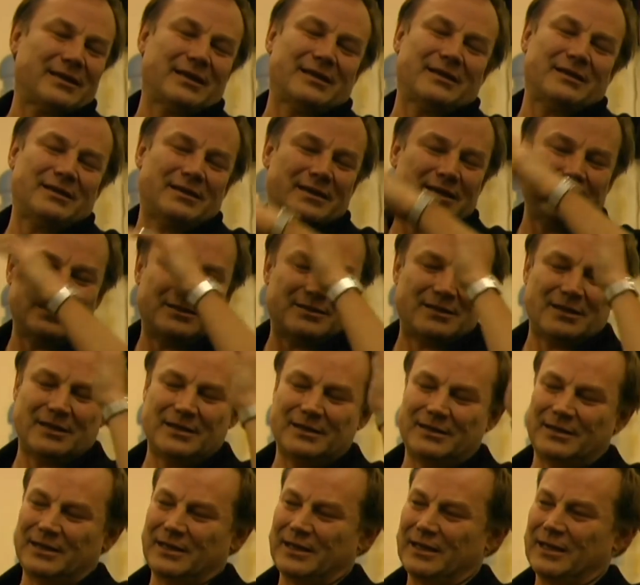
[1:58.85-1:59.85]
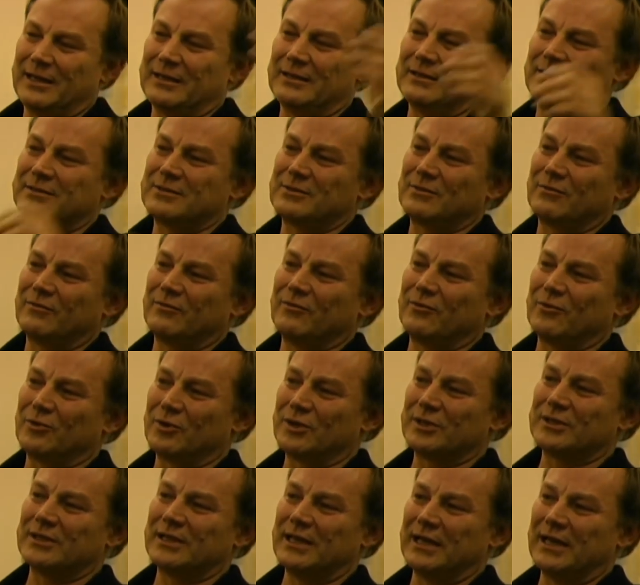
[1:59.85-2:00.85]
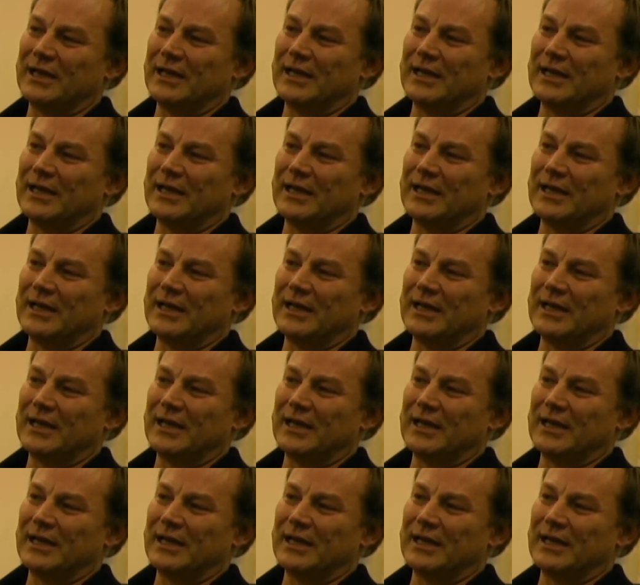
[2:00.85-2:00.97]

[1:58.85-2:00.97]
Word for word: uh, and so forth.